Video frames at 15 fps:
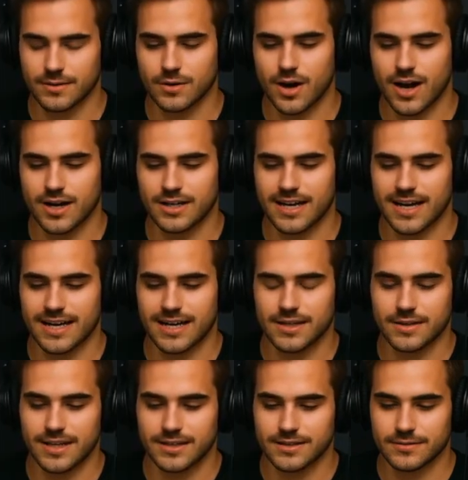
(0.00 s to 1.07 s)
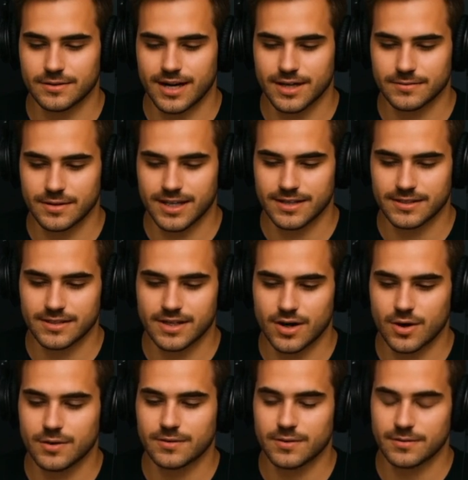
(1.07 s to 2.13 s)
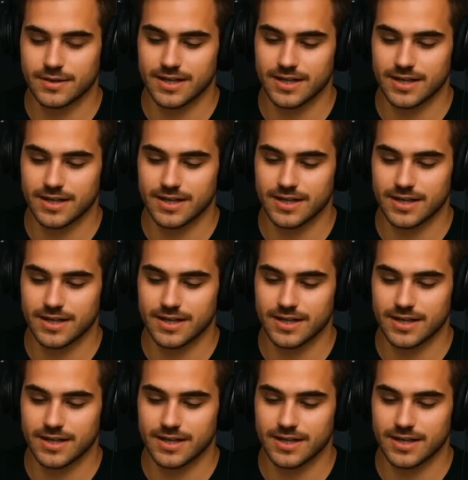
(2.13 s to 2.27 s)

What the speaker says: project needs pip install from